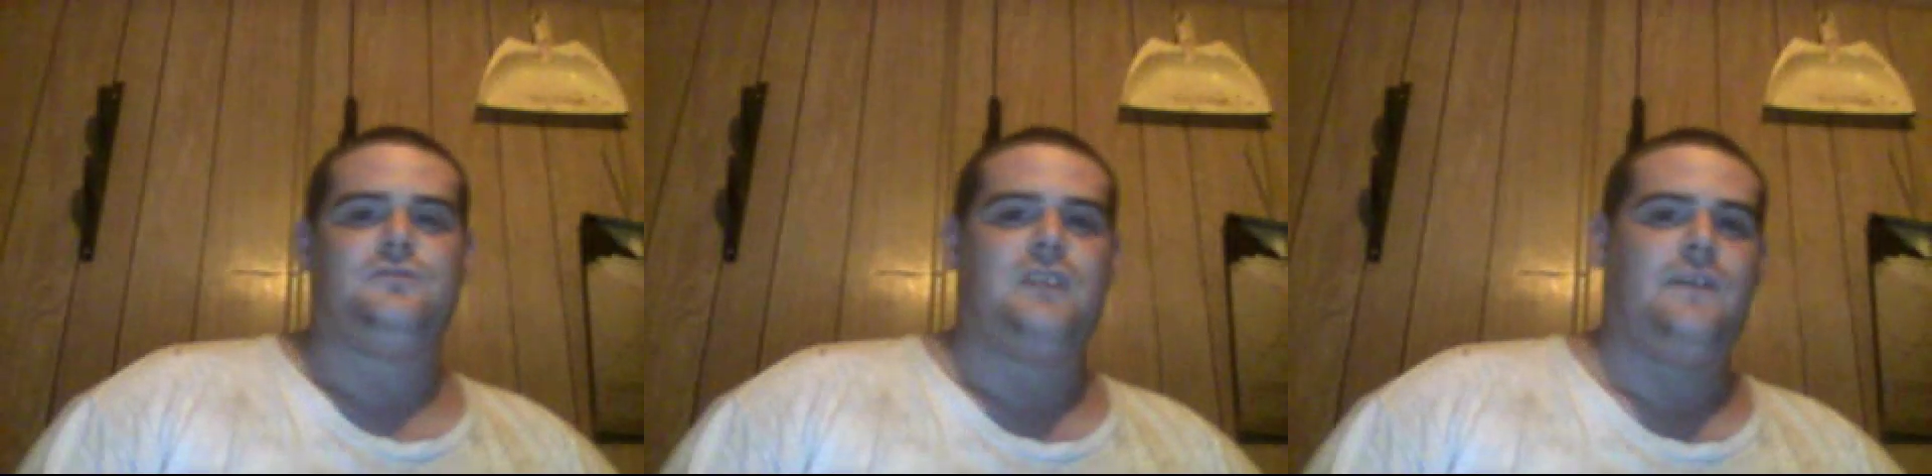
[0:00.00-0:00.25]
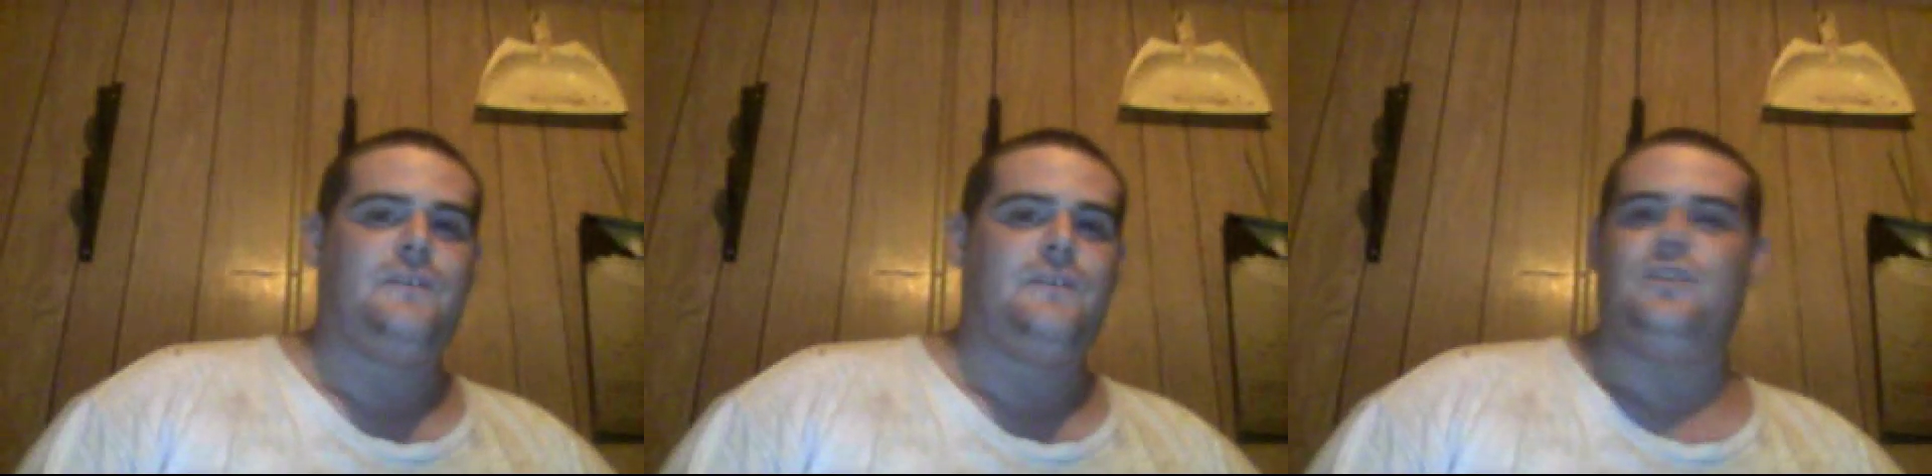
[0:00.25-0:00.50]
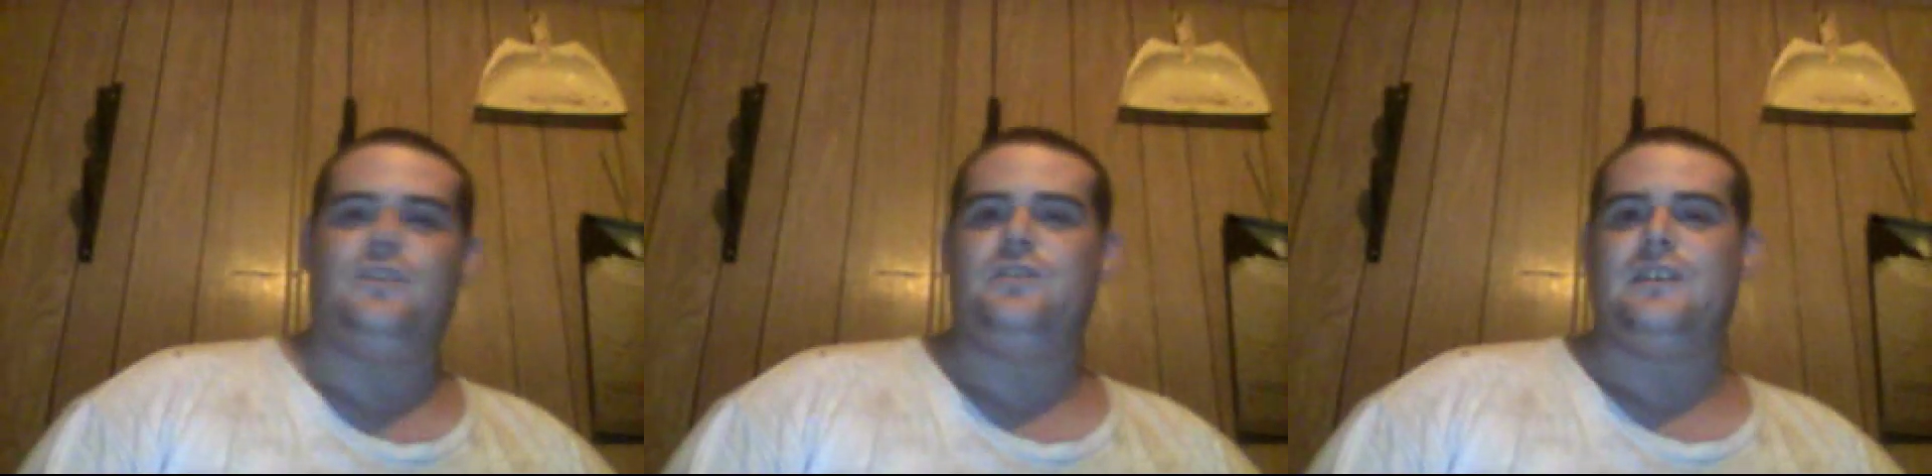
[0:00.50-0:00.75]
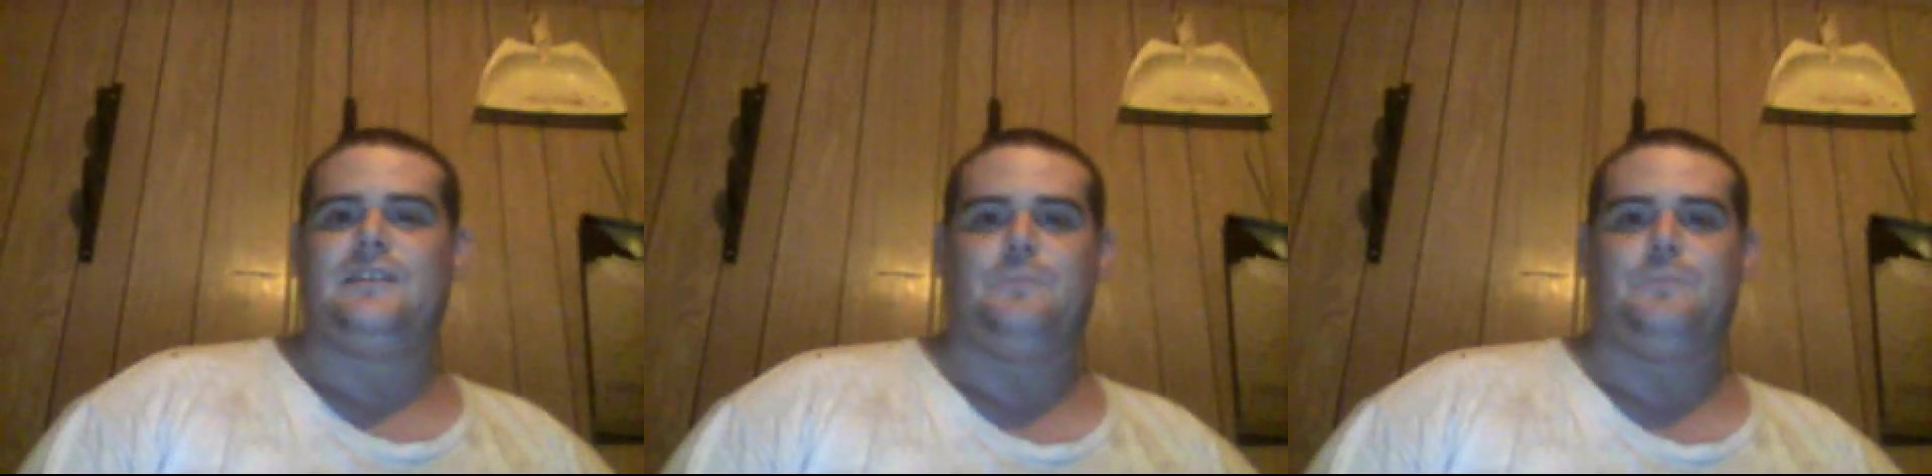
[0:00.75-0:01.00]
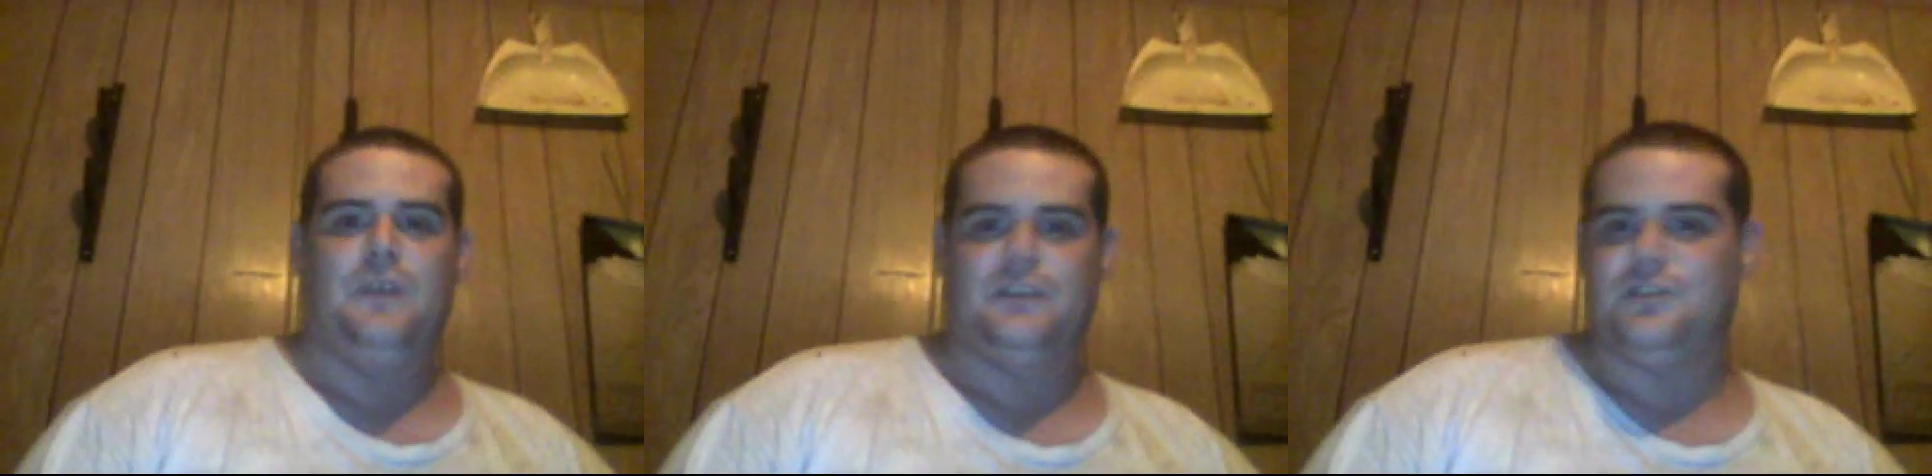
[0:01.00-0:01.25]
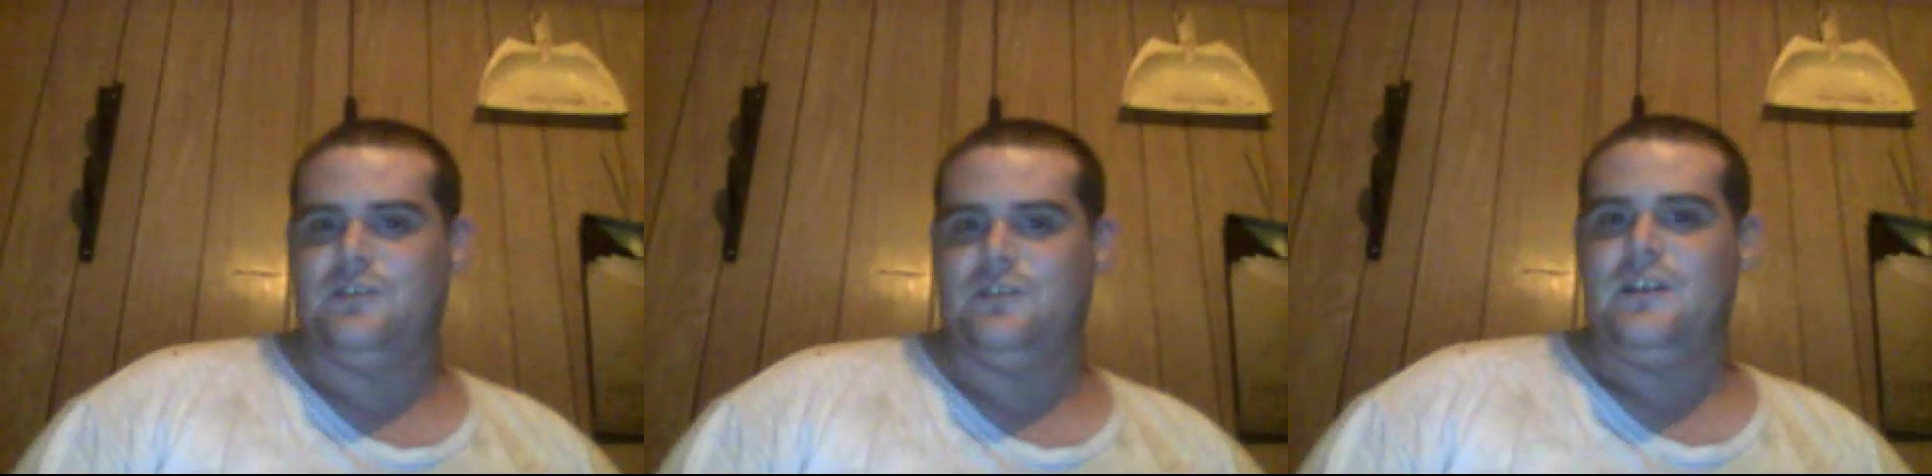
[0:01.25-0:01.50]
stuff. You get the
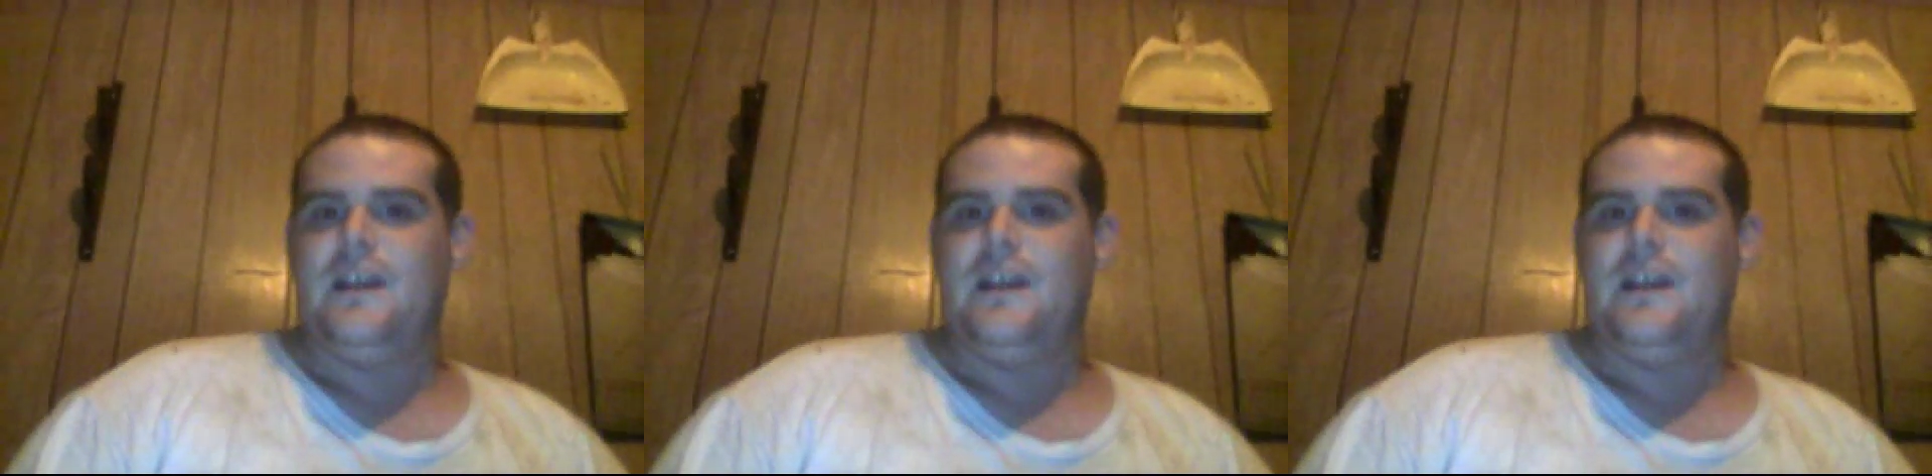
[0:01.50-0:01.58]
picture.